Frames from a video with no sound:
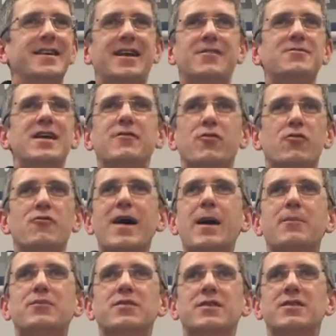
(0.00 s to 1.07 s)
And I've never
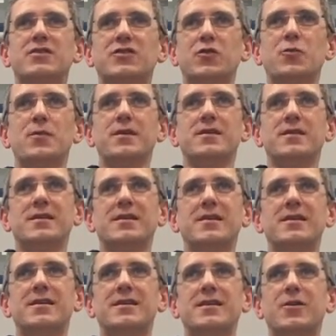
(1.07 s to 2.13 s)
wrapped a sermon.
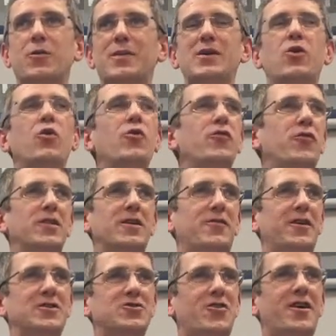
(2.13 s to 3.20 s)
It would be awful
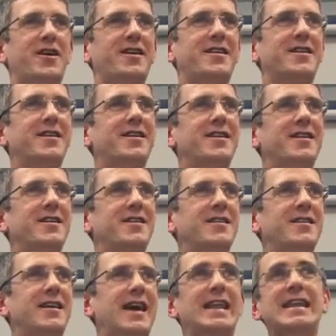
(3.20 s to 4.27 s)
if I tried.
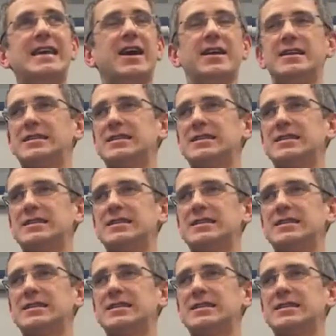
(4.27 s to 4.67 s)
Any kind of